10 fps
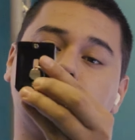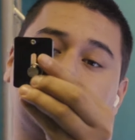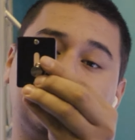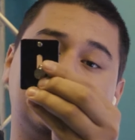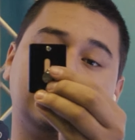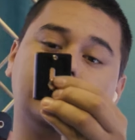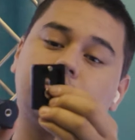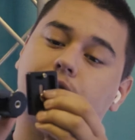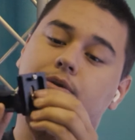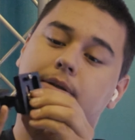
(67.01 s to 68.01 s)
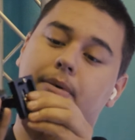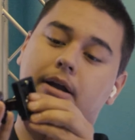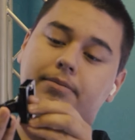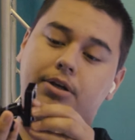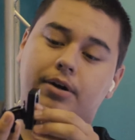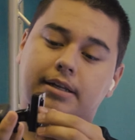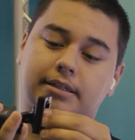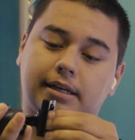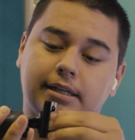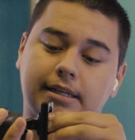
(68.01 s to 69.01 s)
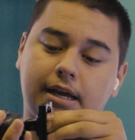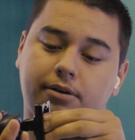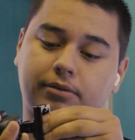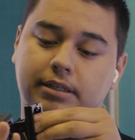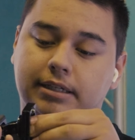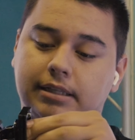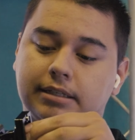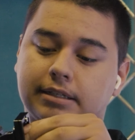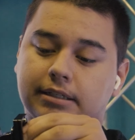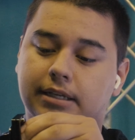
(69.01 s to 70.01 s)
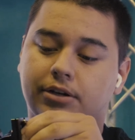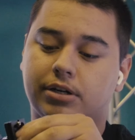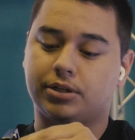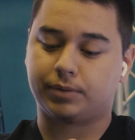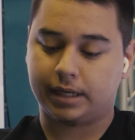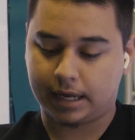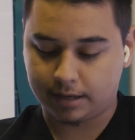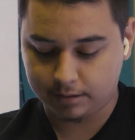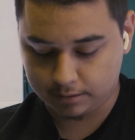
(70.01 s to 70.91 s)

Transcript: the little screw at the bottom to go ahead and tighten it down. Let's get this as centered as we can.